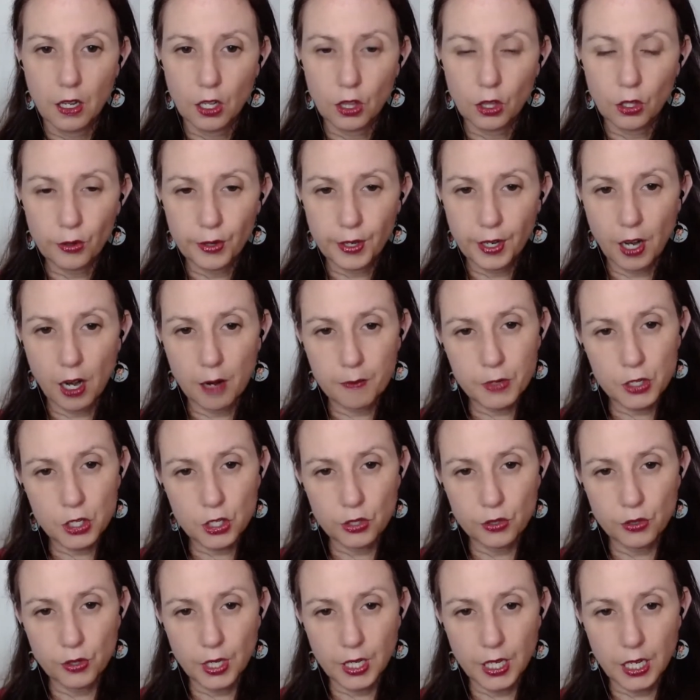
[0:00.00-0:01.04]
learning
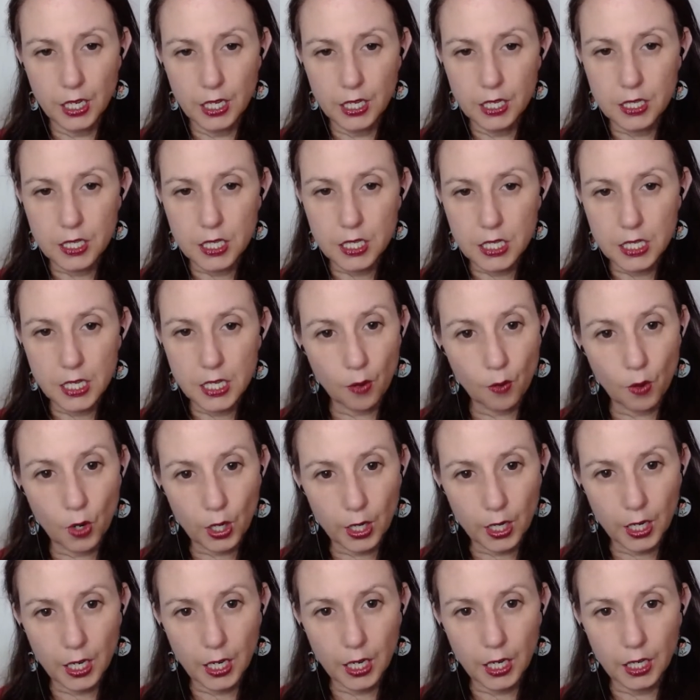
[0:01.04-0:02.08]
opportunities,
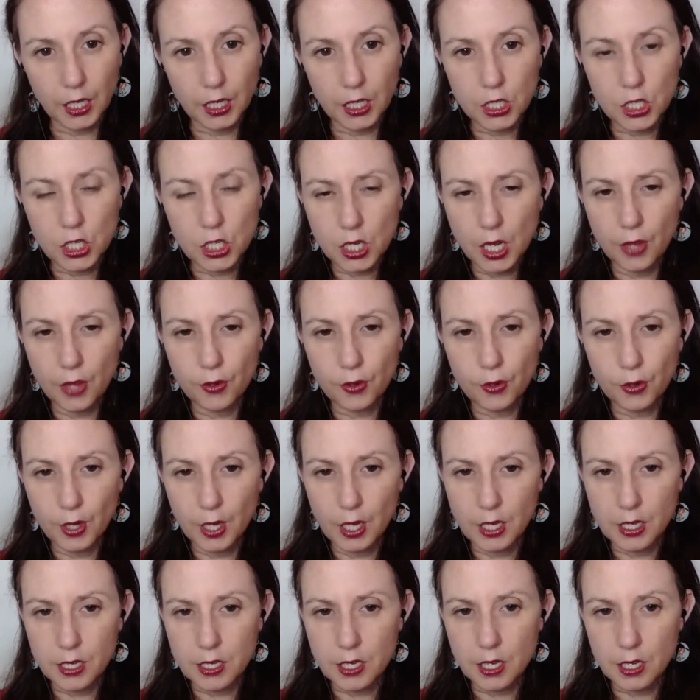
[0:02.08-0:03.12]
networking, just other
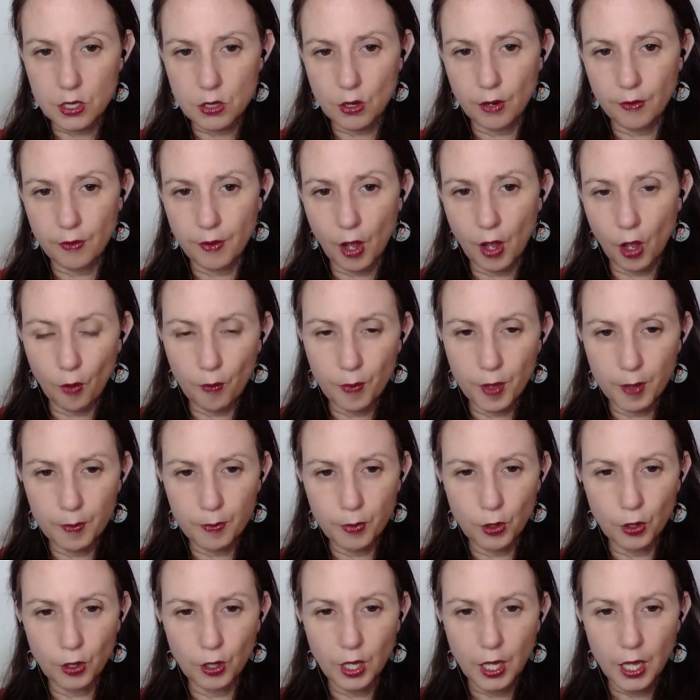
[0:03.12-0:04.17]
things that sort of help
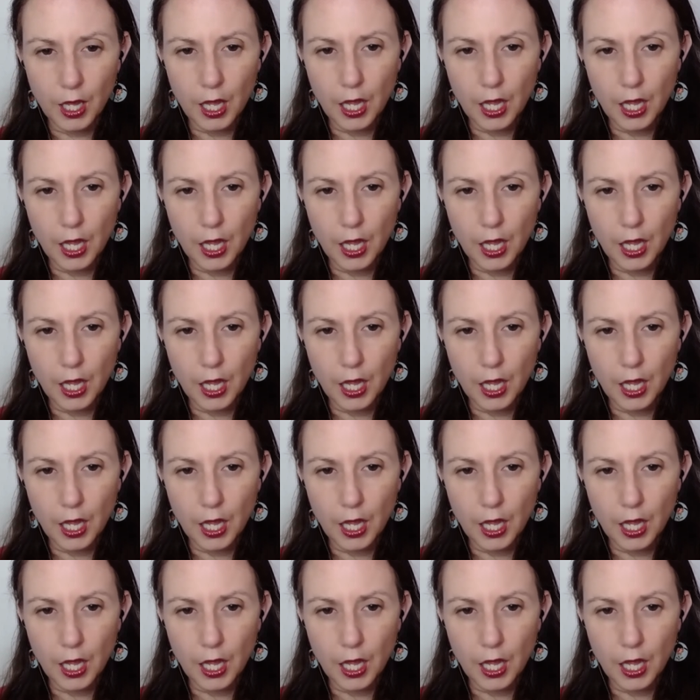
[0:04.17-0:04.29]
people